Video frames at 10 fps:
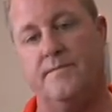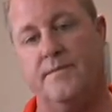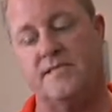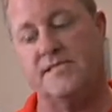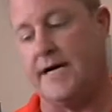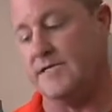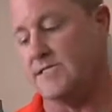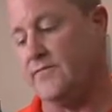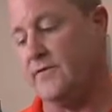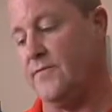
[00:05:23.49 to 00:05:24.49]
the sizes
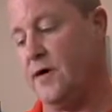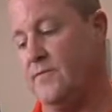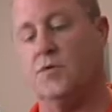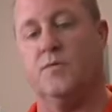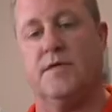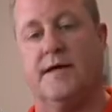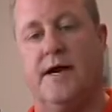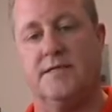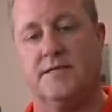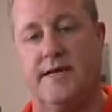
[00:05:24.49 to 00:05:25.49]
have evolved to what they
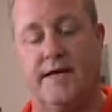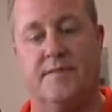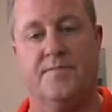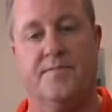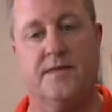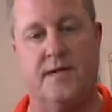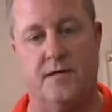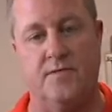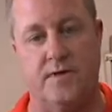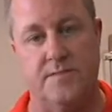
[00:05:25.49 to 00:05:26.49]
are today. Thank
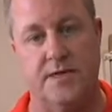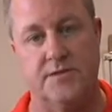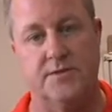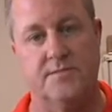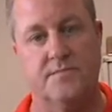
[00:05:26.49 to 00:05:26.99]
you very much.